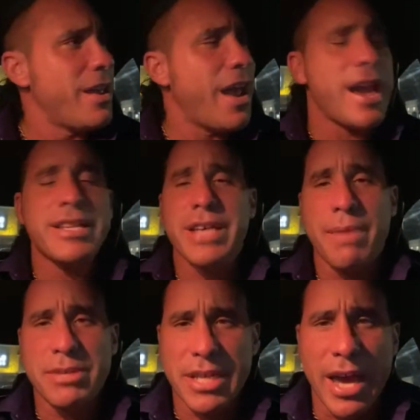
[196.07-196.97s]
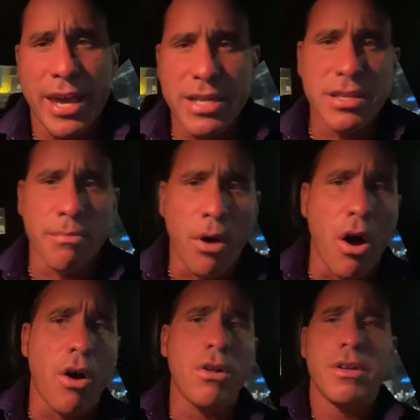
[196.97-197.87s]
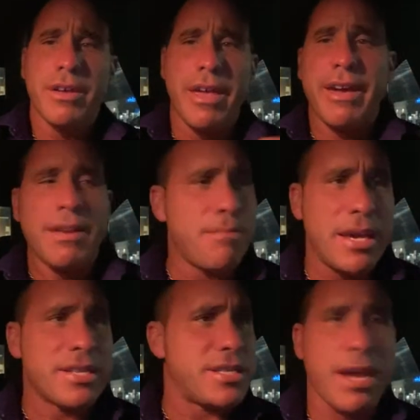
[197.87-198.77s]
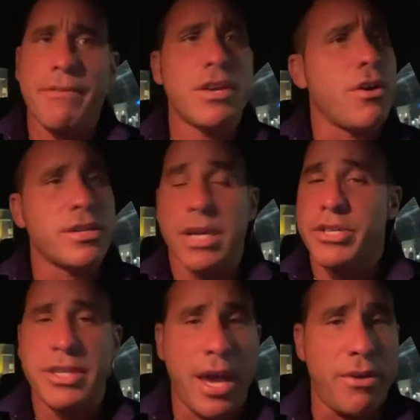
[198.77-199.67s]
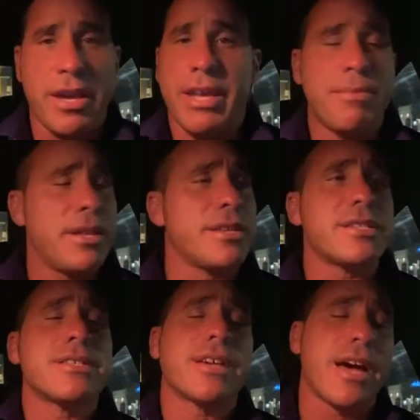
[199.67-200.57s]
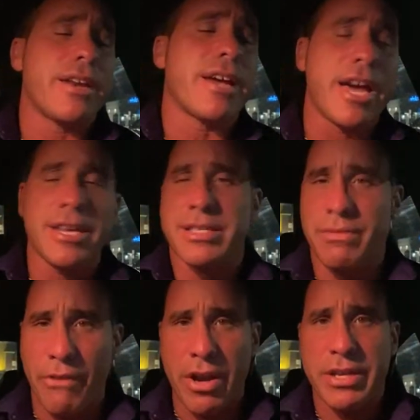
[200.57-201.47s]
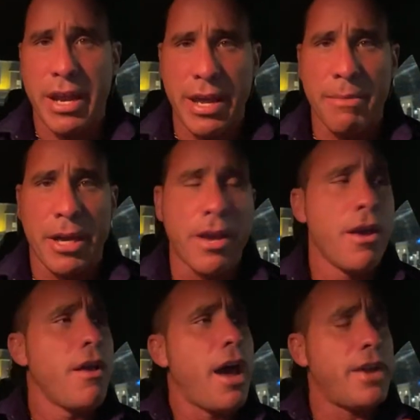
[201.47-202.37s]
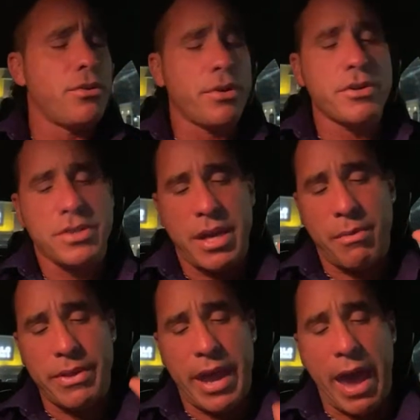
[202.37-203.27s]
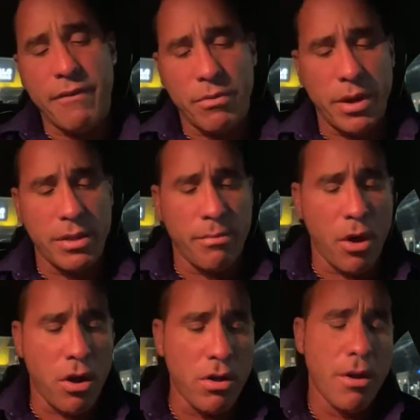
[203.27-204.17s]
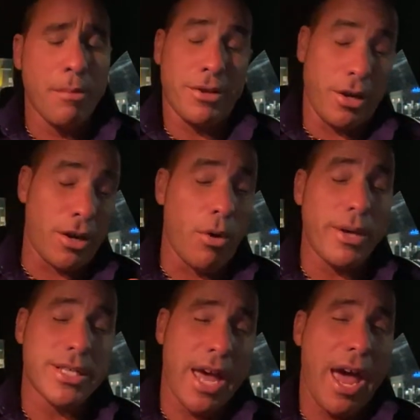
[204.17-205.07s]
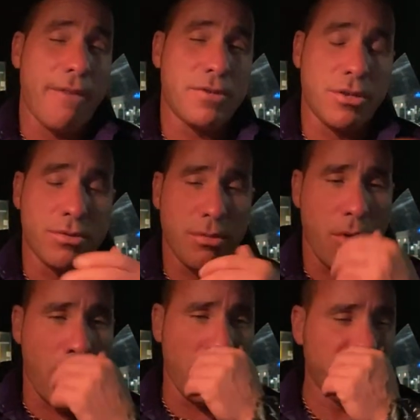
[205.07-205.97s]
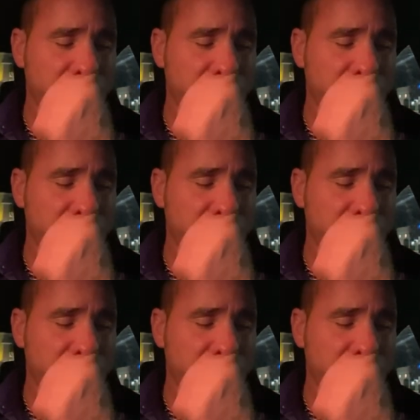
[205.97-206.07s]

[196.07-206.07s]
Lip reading: anytime this guy gets the ball, it can be a 70-yard touchdown. It could be. This is the kind of guy he is. He's very dynamic. I don't understand why they haven't ran the ball, but they're going to have to tomorrow